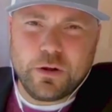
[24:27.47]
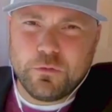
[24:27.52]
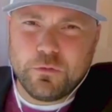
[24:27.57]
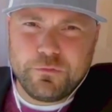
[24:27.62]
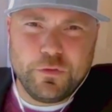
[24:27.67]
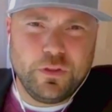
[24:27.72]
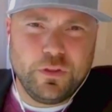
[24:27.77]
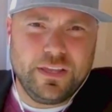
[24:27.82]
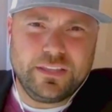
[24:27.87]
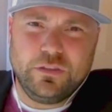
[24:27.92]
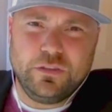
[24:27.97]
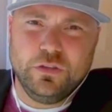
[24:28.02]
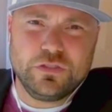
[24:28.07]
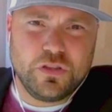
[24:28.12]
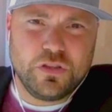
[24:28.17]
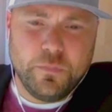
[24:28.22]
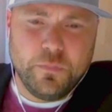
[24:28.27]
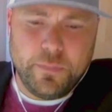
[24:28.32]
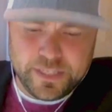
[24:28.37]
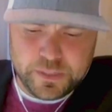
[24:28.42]
I don't feel like
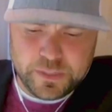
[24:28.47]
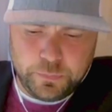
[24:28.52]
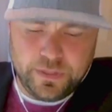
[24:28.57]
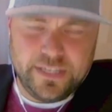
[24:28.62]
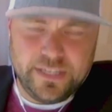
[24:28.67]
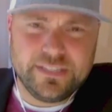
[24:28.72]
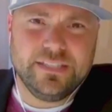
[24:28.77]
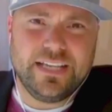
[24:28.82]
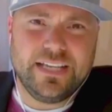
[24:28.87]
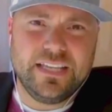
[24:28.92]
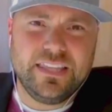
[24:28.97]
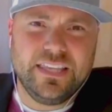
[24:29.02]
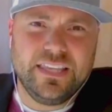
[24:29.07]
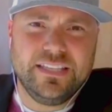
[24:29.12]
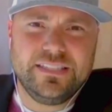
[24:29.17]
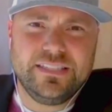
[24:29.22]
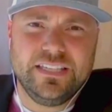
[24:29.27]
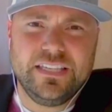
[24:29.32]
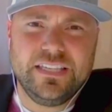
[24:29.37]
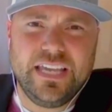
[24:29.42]
those are the best places. I
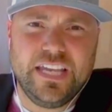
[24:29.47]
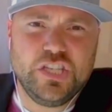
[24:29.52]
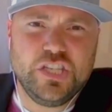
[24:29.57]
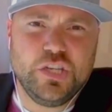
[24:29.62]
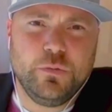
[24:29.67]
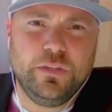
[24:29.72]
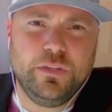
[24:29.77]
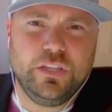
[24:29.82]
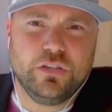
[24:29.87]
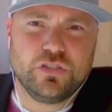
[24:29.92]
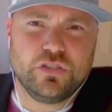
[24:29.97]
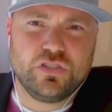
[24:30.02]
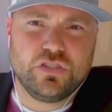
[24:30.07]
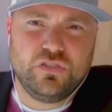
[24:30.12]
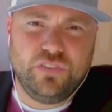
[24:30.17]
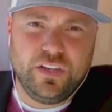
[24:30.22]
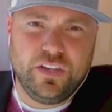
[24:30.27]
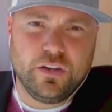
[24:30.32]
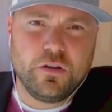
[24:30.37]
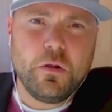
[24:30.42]
think it's engaging with your
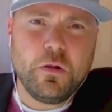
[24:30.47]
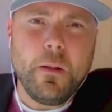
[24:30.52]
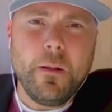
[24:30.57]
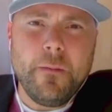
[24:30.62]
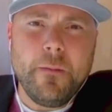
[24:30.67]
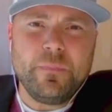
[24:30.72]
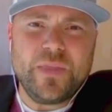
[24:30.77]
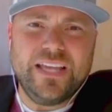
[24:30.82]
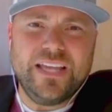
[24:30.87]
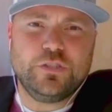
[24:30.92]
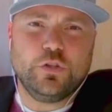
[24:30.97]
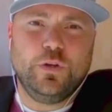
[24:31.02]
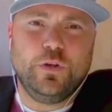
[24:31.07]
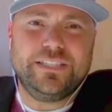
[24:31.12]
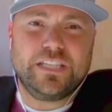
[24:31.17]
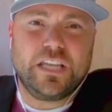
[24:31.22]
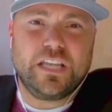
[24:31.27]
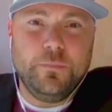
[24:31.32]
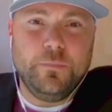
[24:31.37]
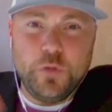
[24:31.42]
sphere. And so
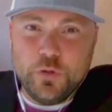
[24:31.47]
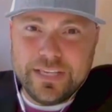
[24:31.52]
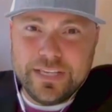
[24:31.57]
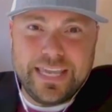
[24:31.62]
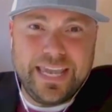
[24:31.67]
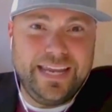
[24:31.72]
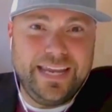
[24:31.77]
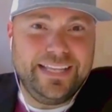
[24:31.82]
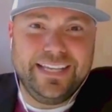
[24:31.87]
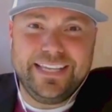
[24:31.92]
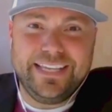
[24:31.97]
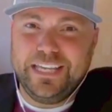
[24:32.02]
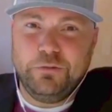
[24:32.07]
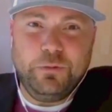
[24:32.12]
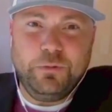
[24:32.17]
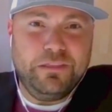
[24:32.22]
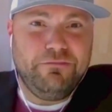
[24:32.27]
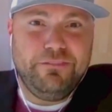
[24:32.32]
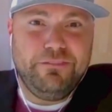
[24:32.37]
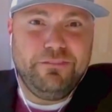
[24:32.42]
it's communicating
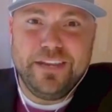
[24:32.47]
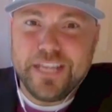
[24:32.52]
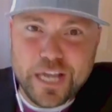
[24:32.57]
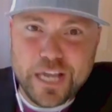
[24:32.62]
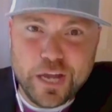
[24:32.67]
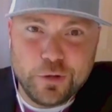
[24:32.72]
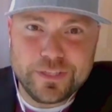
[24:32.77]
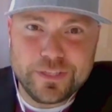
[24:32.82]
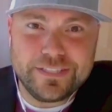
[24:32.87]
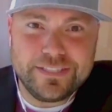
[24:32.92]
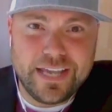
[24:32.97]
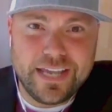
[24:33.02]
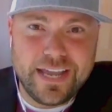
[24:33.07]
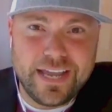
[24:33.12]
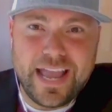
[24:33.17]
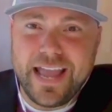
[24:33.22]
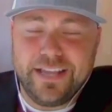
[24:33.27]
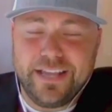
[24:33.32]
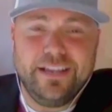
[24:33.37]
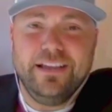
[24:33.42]
again with video to say,
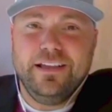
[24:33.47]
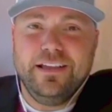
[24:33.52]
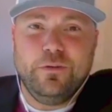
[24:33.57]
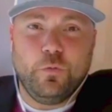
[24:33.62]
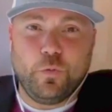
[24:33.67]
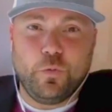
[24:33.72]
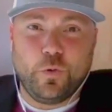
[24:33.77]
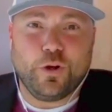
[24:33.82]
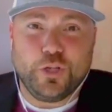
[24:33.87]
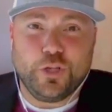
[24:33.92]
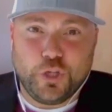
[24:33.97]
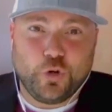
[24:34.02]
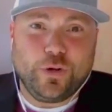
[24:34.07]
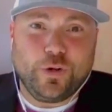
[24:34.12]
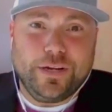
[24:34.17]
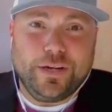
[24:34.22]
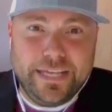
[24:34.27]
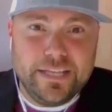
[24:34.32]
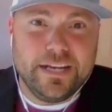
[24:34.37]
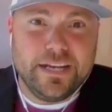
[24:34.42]
hey,
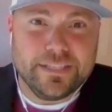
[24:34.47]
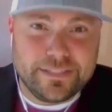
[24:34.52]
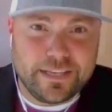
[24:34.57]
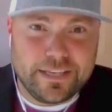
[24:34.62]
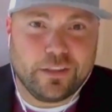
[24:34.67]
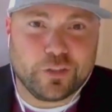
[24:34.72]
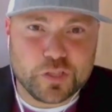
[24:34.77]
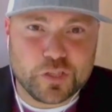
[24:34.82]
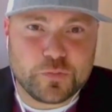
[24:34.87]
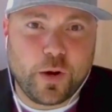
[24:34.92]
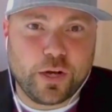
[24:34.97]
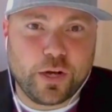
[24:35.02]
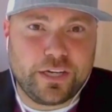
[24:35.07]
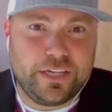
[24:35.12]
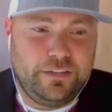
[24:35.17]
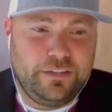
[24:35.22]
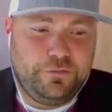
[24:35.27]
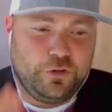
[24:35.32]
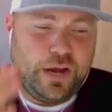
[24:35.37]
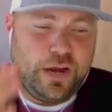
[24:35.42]
you're in a seller's
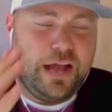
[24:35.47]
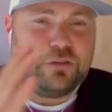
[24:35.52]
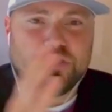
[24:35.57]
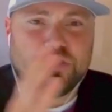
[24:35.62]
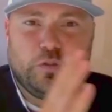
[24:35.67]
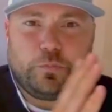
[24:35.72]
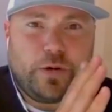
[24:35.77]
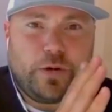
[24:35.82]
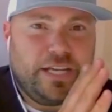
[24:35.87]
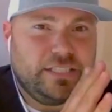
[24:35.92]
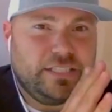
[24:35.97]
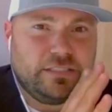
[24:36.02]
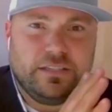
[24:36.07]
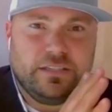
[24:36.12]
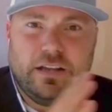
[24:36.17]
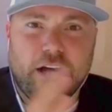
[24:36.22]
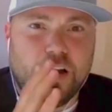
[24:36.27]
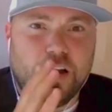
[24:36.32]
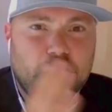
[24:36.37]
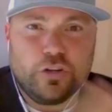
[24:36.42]
market if your house is
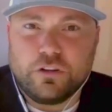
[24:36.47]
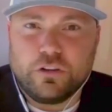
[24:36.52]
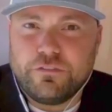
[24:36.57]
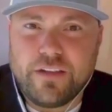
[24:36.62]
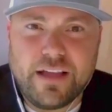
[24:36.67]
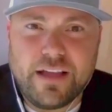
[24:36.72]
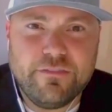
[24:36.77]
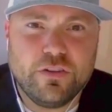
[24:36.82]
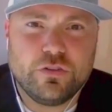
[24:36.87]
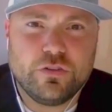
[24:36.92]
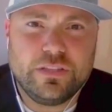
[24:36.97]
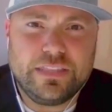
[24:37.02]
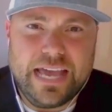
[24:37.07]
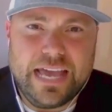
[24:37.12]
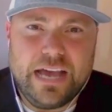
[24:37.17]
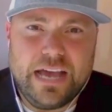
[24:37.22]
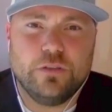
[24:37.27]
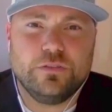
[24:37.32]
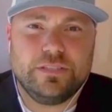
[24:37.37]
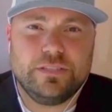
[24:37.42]
priced under
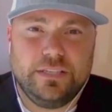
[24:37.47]
$500,000.